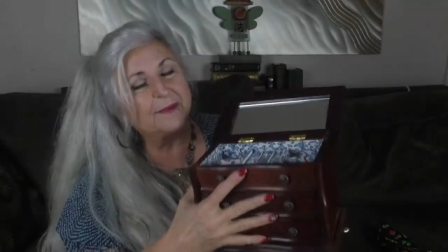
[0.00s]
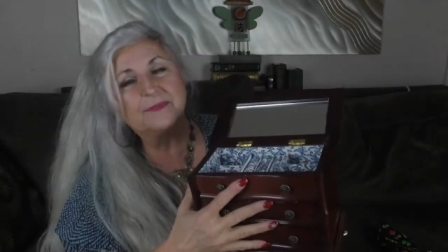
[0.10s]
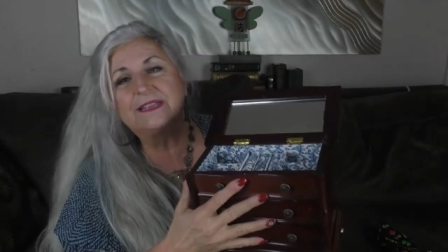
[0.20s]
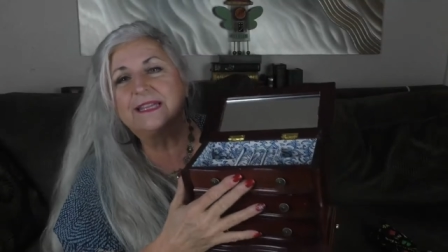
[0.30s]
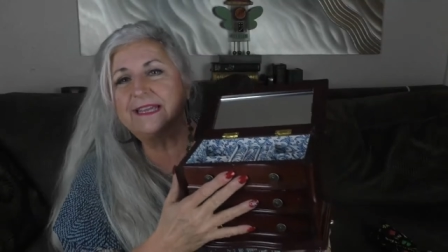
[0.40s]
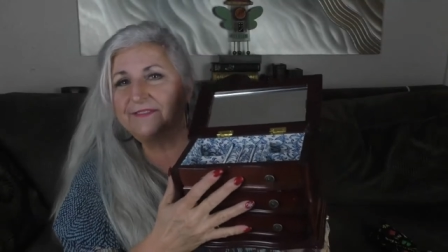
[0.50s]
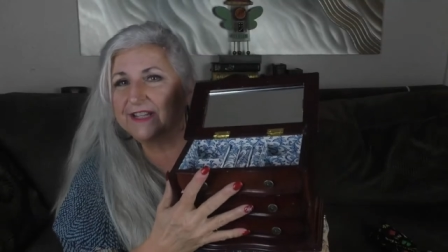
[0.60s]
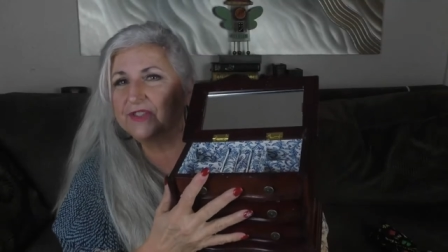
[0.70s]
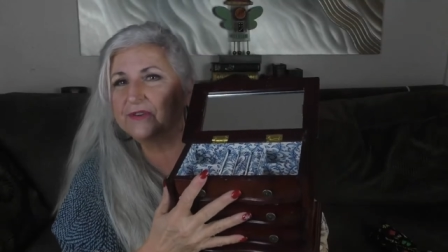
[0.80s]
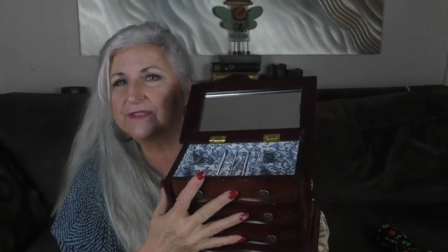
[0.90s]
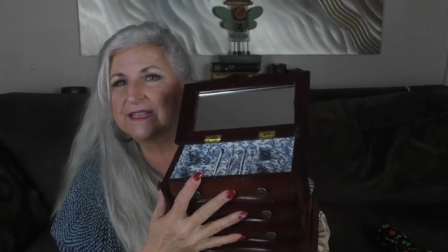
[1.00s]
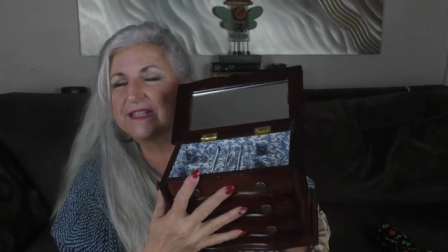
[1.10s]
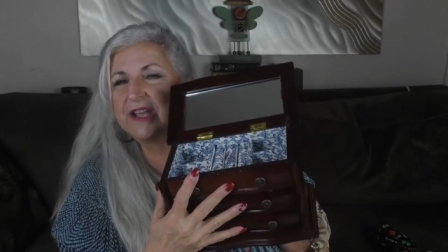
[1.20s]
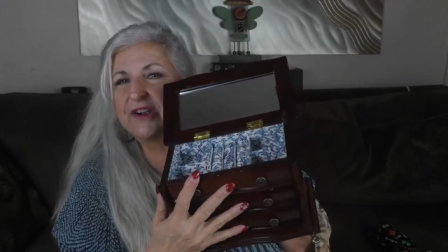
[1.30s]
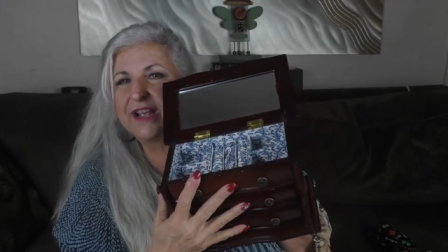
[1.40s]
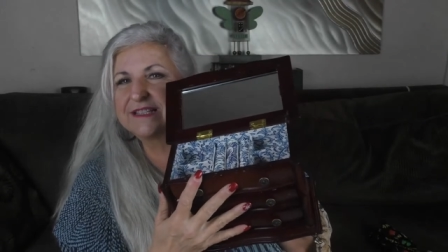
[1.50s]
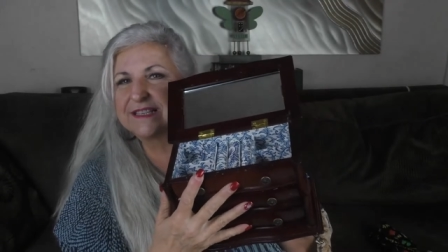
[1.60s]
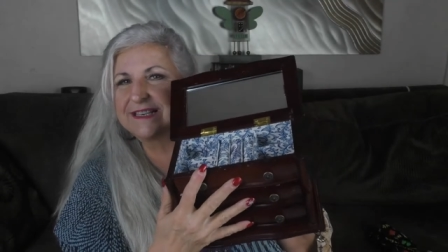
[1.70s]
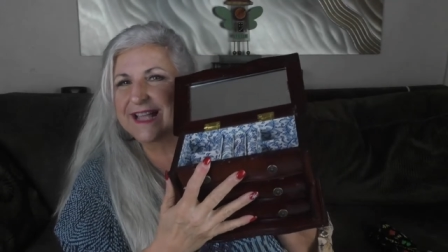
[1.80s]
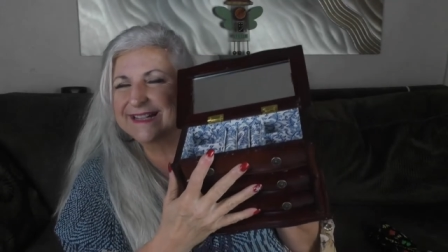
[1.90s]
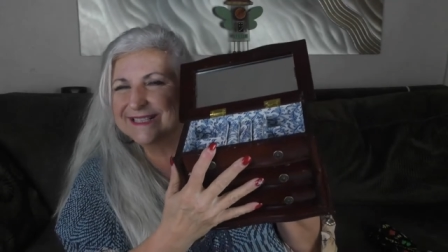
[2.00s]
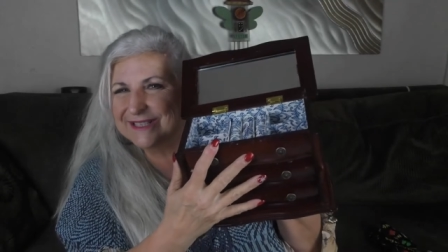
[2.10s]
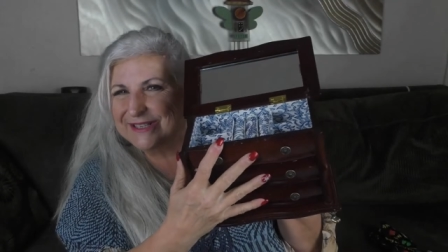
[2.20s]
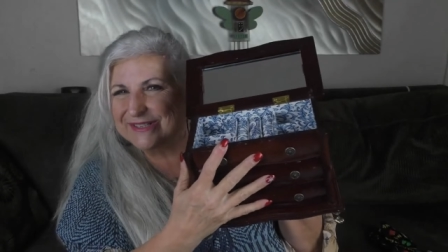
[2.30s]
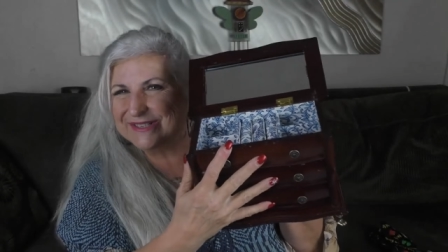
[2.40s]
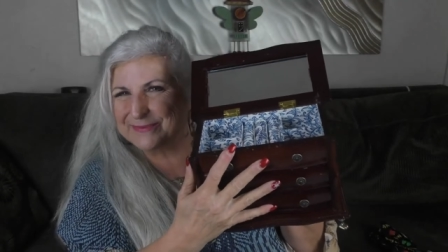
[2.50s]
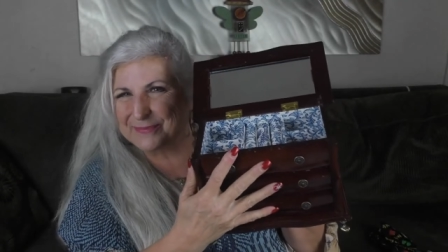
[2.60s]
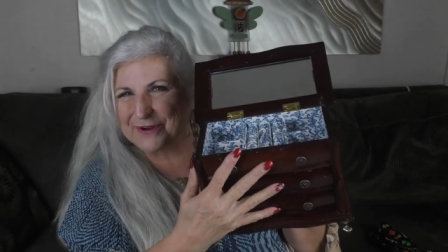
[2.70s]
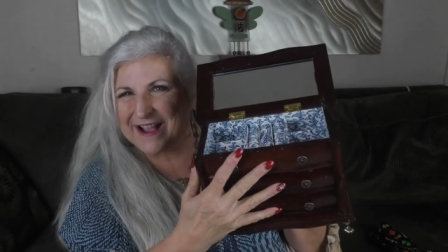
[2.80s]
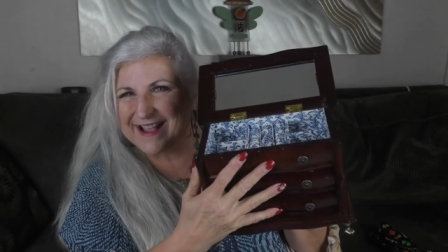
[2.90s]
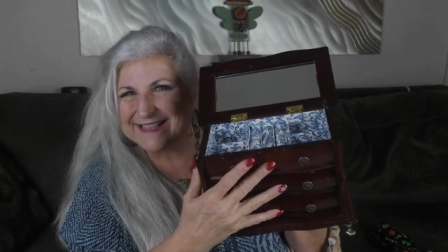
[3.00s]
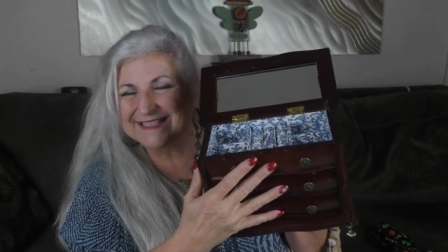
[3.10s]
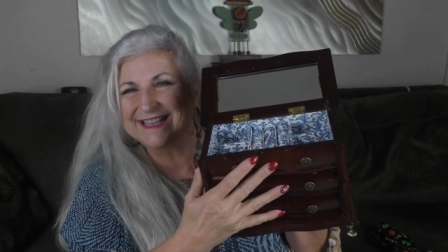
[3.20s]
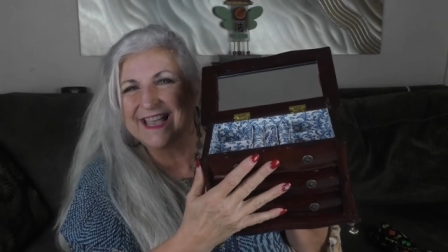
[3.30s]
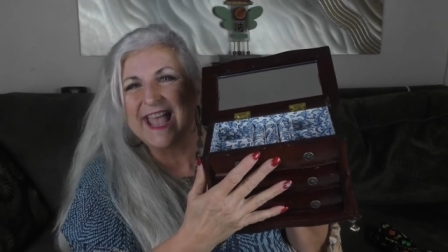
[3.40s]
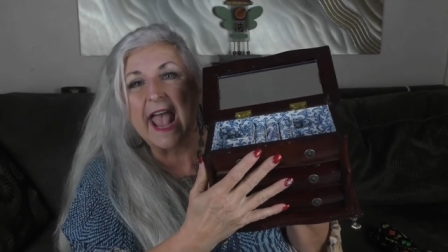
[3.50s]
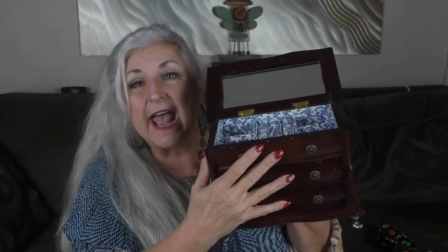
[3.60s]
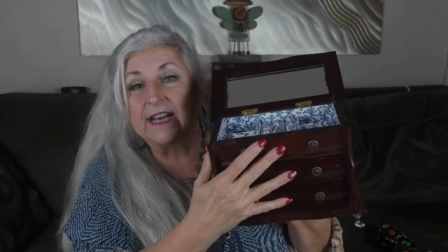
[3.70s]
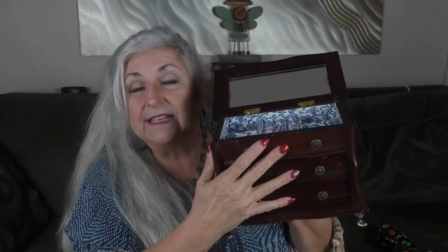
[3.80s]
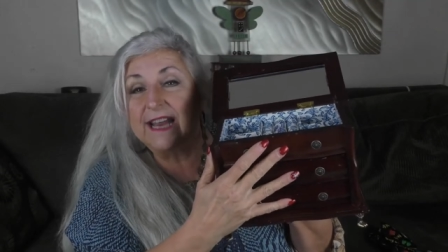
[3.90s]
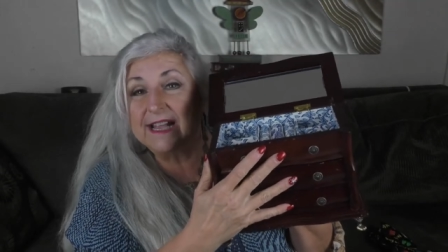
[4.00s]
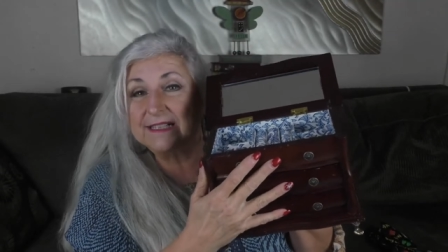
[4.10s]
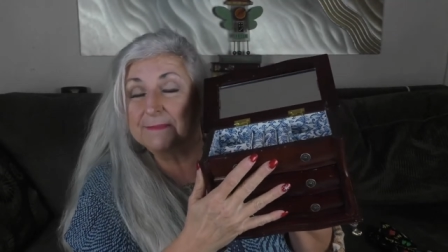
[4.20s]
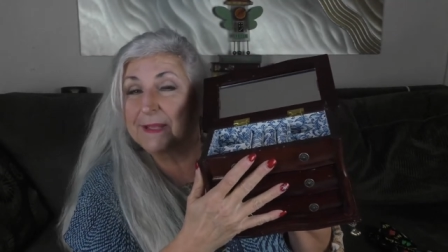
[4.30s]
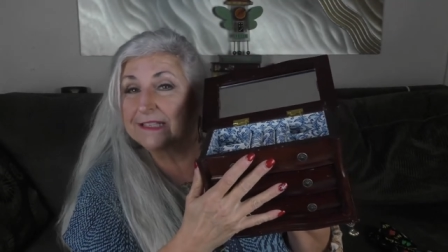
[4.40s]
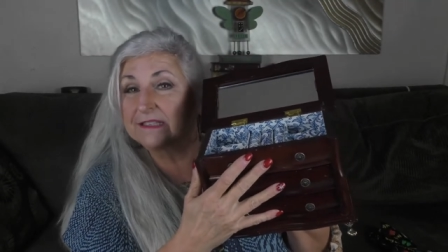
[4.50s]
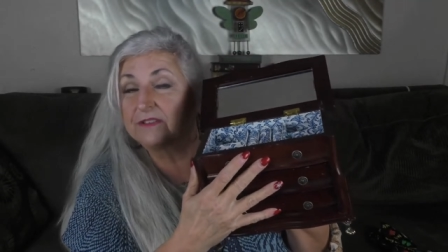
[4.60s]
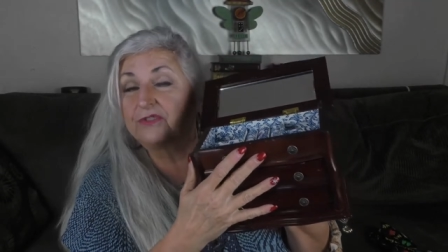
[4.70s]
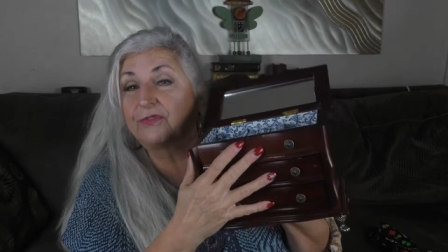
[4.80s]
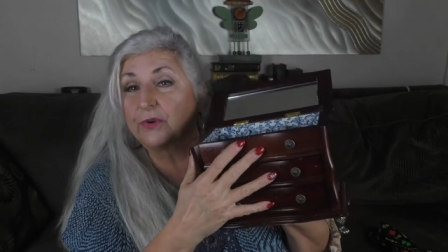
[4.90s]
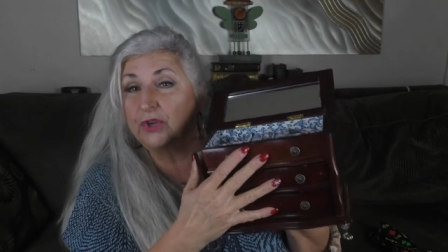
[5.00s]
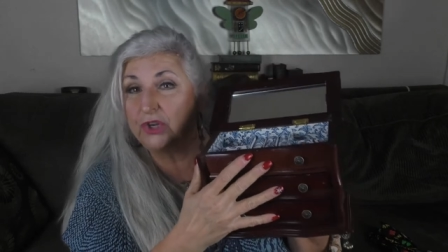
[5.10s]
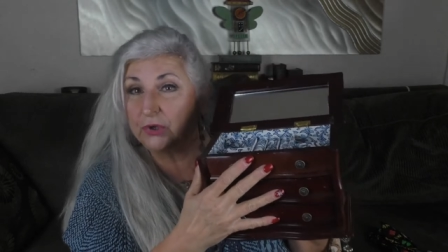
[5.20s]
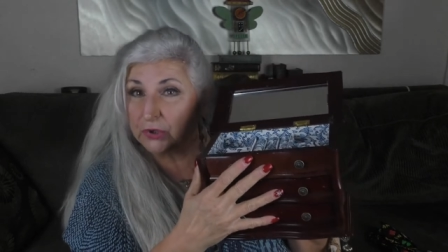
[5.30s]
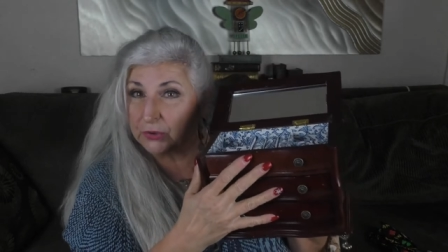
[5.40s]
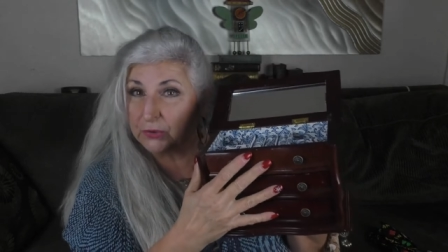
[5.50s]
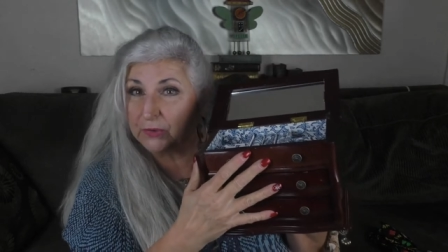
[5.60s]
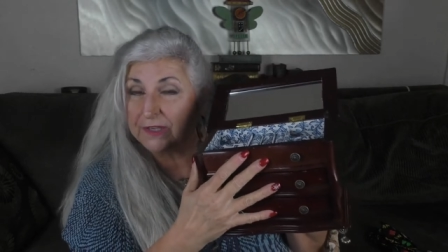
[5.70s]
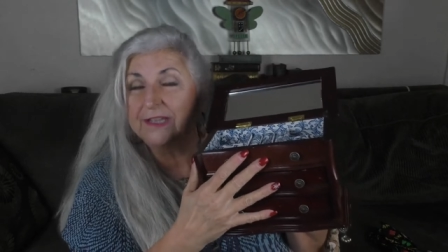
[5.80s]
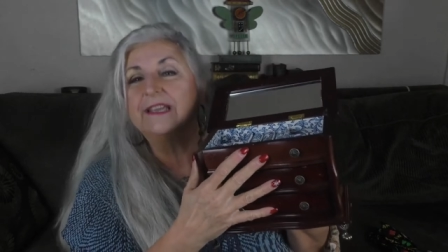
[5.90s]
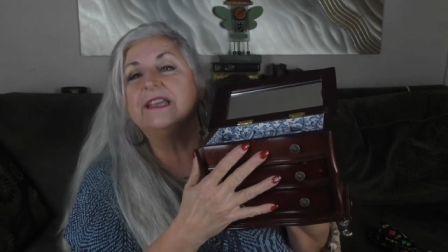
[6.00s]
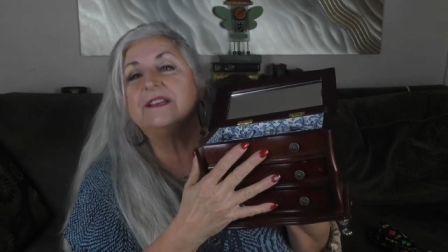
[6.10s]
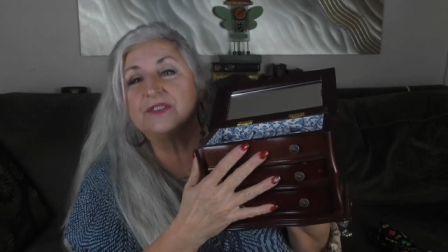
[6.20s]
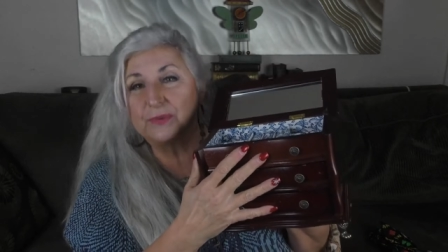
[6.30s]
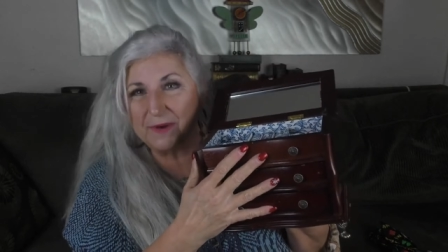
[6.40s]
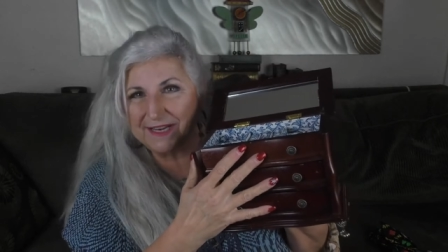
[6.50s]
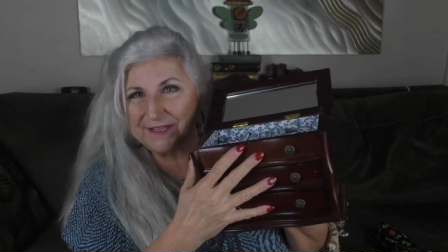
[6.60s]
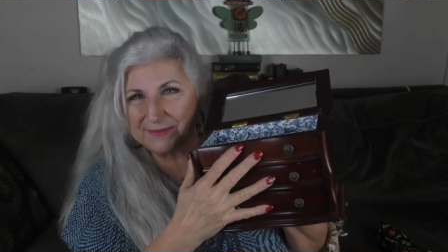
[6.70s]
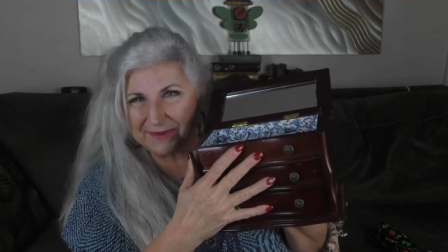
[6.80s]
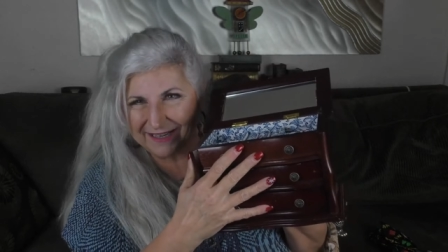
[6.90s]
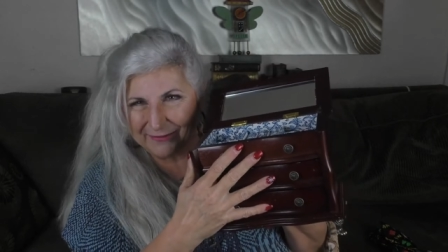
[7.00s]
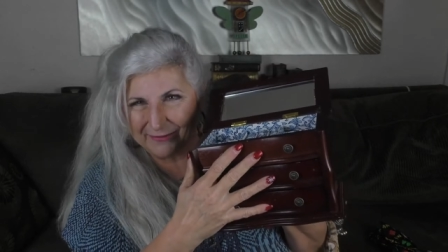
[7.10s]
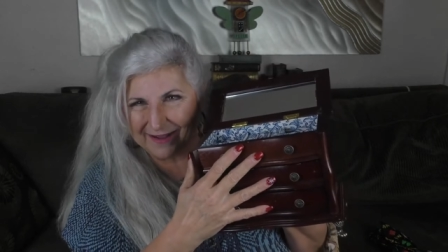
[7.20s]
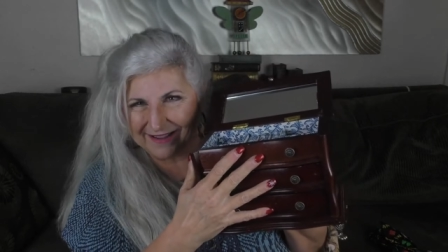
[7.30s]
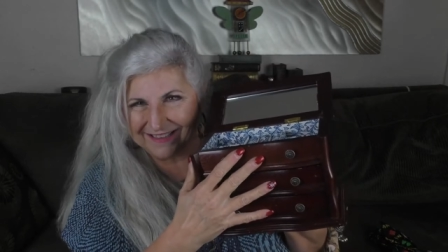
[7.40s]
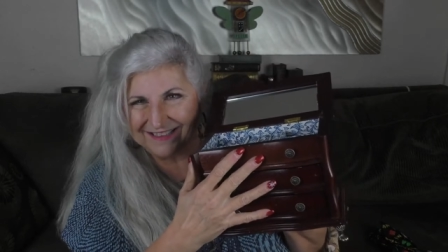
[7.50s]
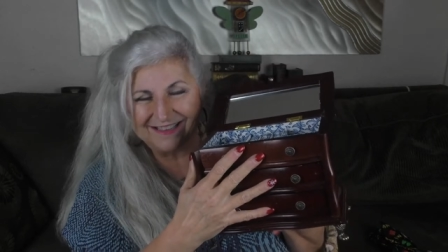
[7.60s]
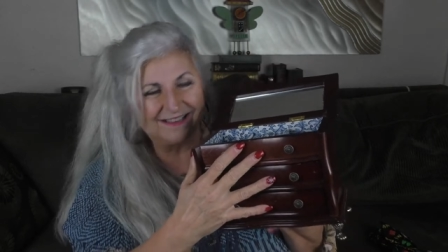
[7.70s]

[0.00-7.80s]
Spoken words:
I'm leaving those in there as a nice little surprise and a nice message for you in 2021.